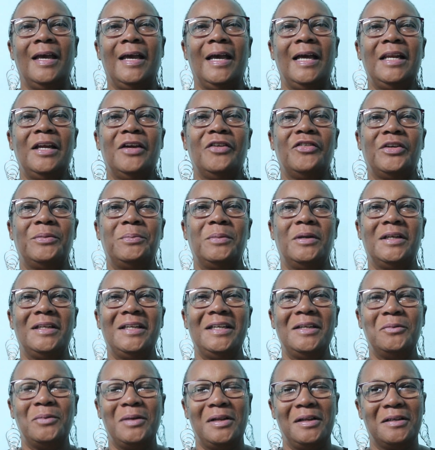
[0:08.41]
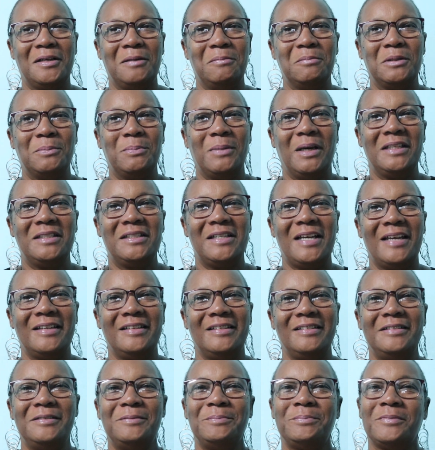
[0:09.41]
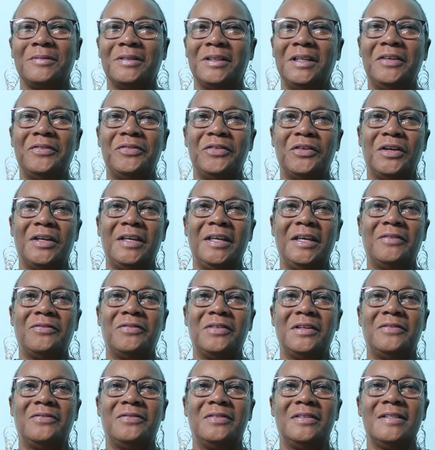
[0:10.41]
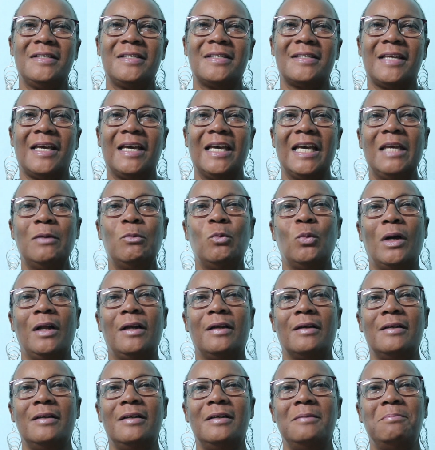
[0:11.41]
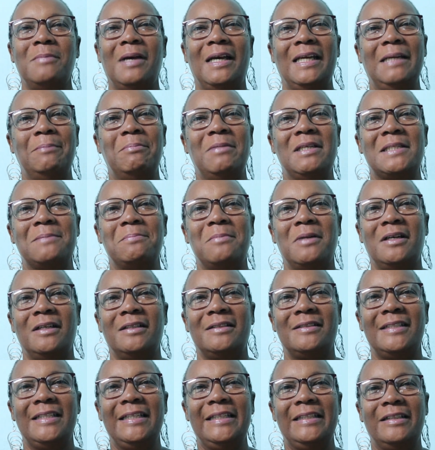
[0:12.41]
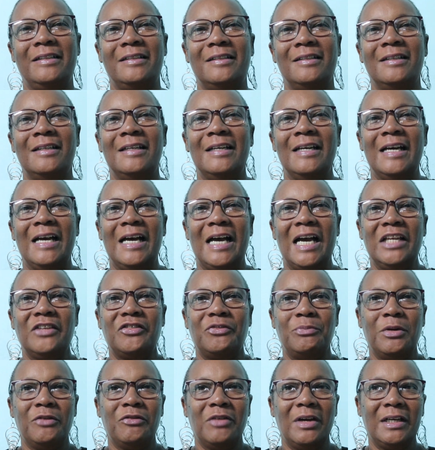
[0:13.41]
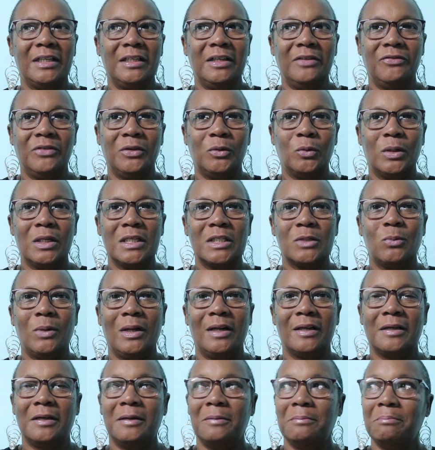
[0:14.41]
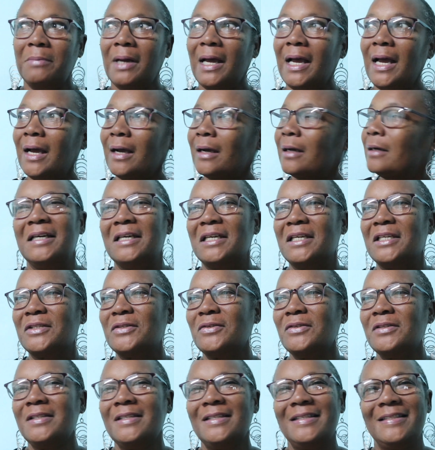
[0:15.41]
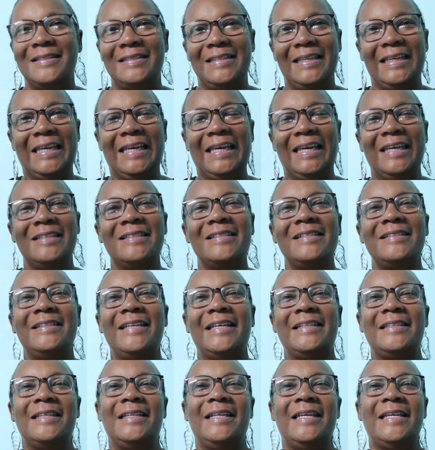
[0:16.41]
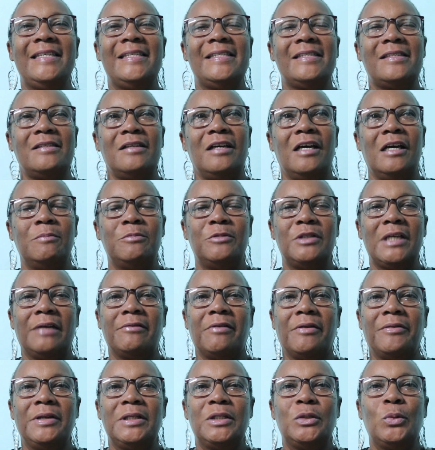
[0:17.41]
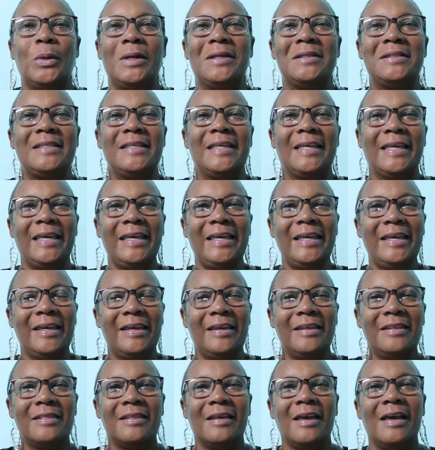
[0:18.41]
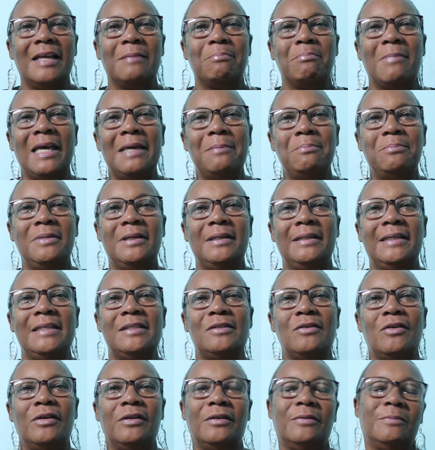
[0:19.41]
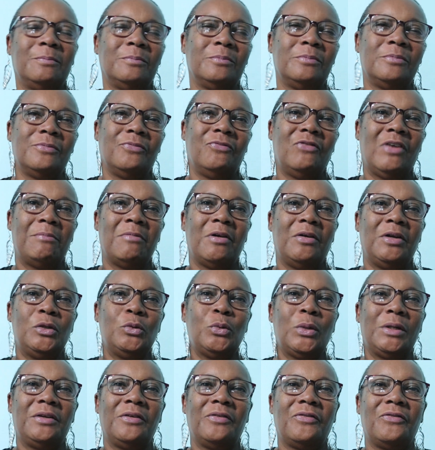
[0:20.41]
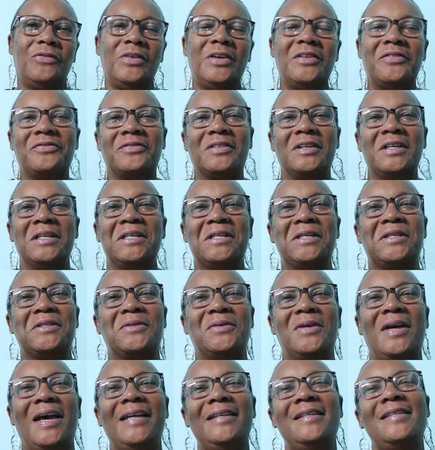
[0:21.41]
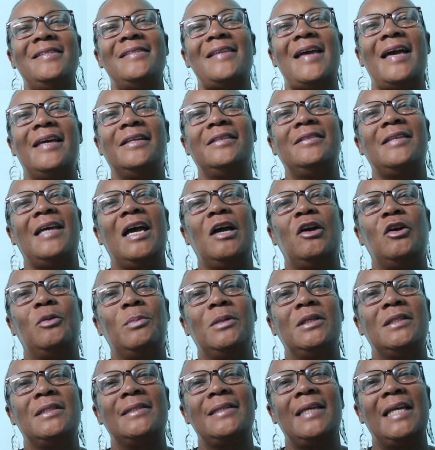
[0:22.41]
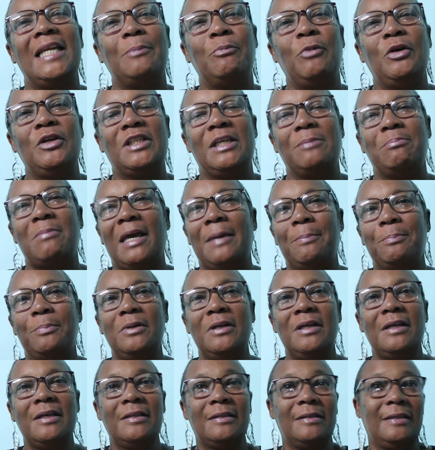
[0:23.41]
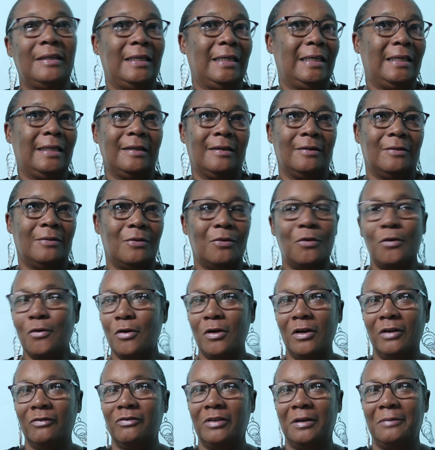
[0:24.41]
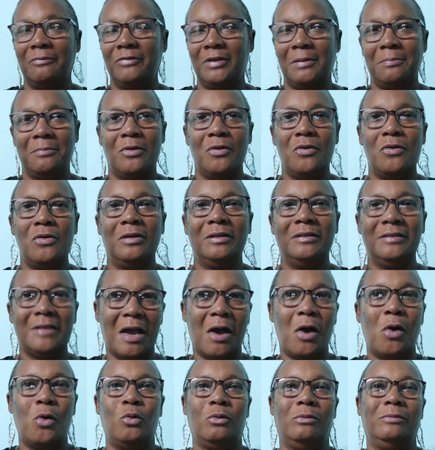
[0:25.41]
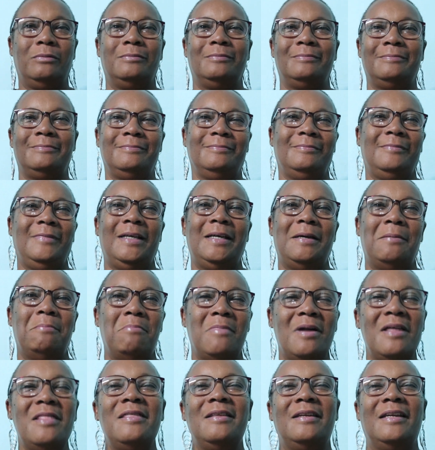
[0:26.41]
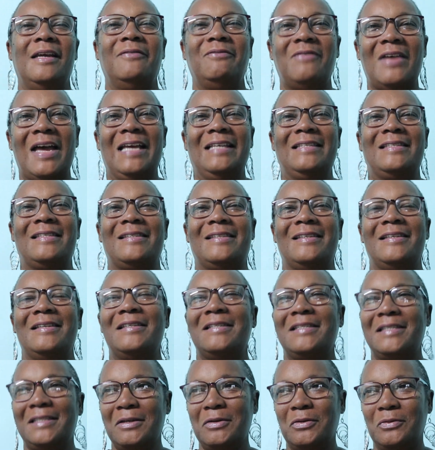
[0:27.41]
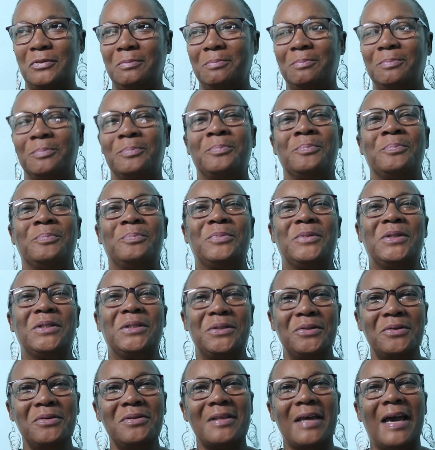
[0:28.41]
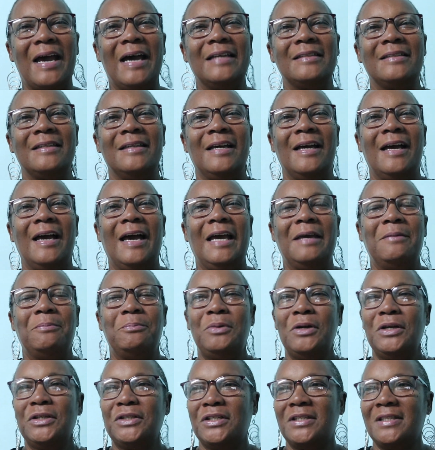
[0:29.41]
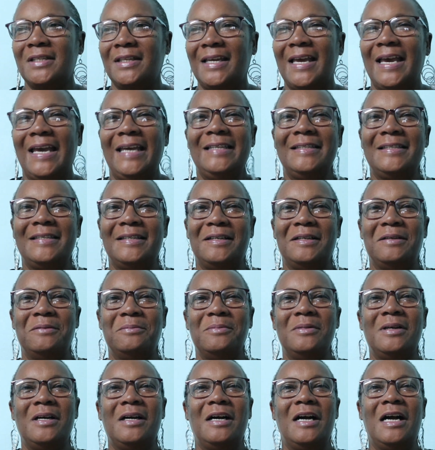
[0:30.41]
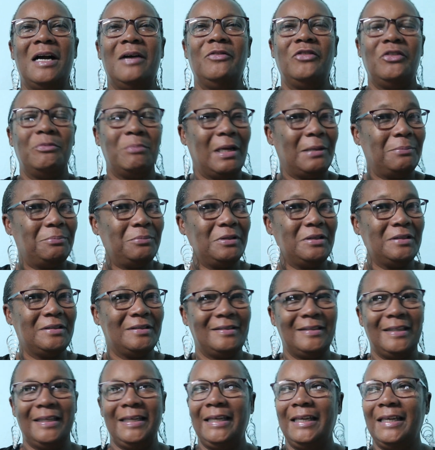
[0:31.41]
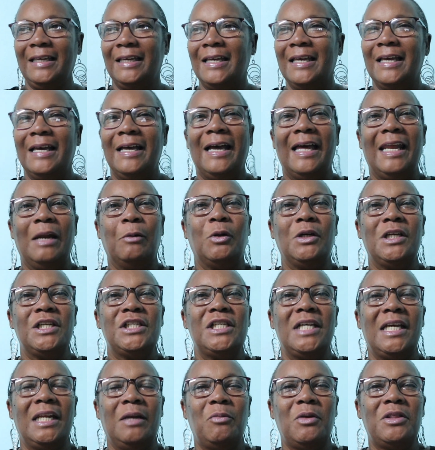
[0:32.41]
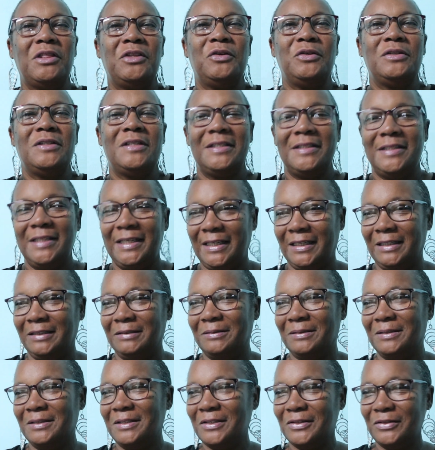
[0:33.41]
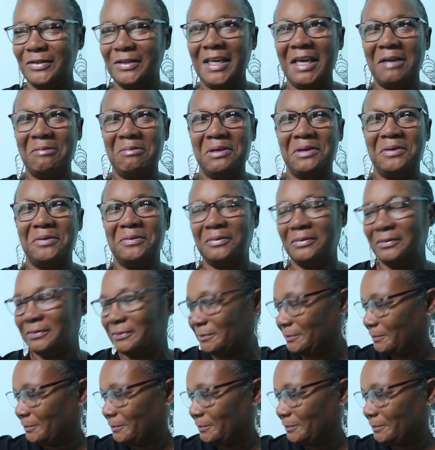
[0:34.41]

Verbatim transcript: Hello everybody, welcome to my channel. If you're here for the first time, welcome. My name is Martina and for my regular viewers, welcome back. So today, today, today is um, January 28th and my birthday is on February 25th. So I decided I will be celebrating my birthday all from, from all now, a month in advance. So to do that, I purchased an item um, for my birthday and I want to share that with you today. So here we go